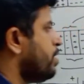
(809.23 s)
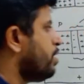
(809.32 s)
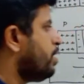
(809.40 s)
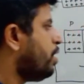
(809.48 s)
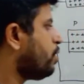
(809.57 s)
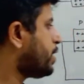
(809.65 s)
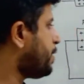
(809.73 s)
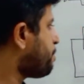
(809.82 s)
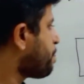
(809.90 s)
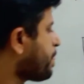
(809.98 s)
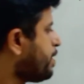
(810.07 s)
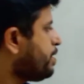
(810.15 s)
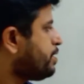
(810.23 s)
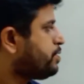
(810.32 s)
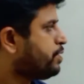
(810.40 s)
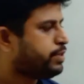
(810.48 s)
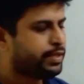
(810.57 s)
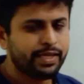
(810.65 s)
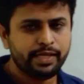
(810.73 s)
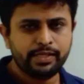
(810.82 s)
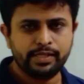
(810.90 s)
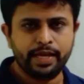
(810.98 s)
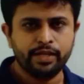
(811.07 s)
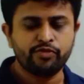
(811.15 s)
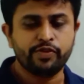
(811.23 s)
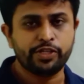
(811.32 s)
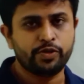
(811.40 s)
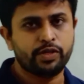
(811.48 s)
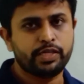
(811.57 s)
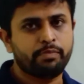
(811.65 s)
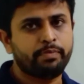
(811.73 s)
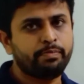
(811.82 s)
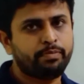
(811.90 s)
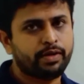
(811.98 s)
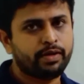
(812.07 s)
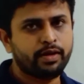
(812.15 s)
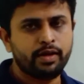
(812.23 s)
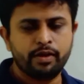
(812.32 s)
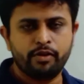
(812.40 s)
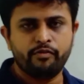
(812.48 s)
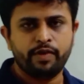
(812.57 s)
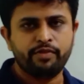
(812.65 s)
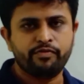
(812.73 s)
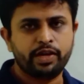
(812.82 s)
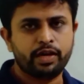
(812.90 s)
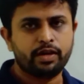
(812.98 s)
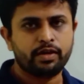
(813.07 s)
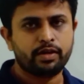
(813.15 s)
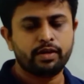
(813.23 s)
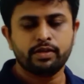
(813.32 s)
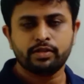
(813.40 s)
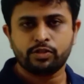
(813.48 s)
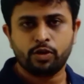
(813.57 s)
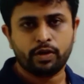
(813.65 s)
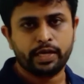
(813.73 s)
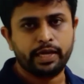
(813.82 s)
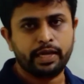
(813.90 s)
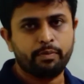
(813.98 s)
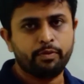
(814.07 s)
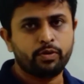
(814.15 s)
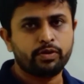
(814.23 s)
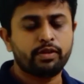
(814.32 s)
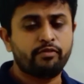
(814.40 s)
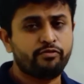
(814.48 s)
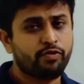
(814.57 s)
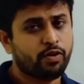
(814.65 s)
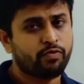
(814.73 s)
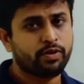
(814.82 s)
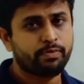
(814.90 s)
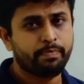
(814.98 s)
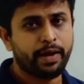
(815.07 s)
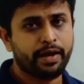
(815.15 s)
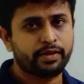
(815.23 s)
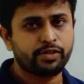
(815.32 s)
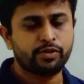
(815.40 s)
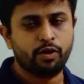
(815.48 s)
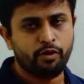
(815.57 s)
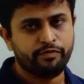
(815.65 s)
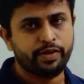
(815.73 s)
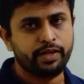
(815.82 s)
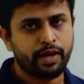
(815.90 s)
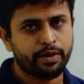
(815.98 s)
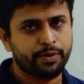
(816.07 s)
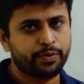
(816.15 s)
Okay, so these things we should remember when we are talking about the forward bias of a diode.